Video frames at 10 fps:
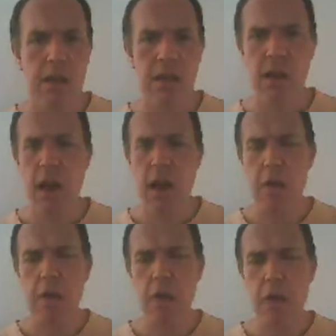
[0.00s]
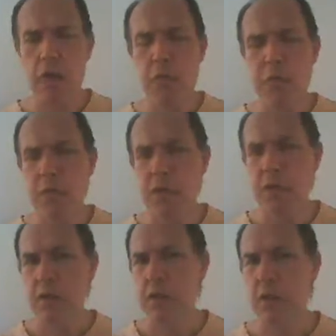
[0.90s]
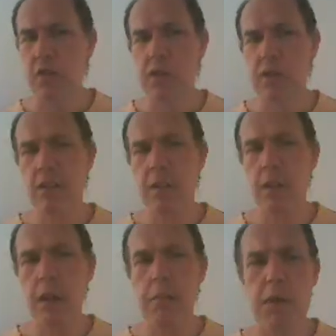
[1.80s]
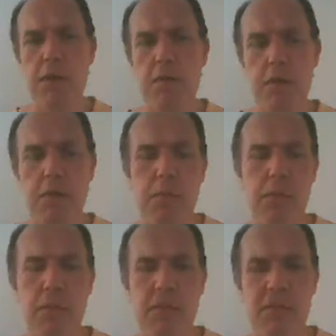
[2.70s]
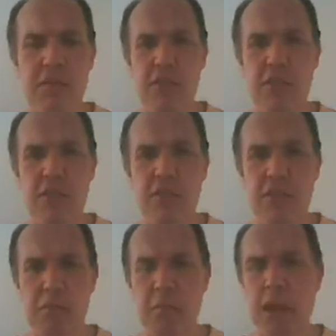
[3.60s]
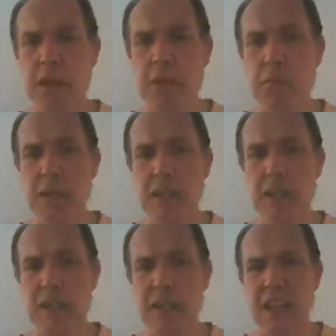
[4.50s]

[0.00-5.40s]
a room, like a spare bedroom, or it just may be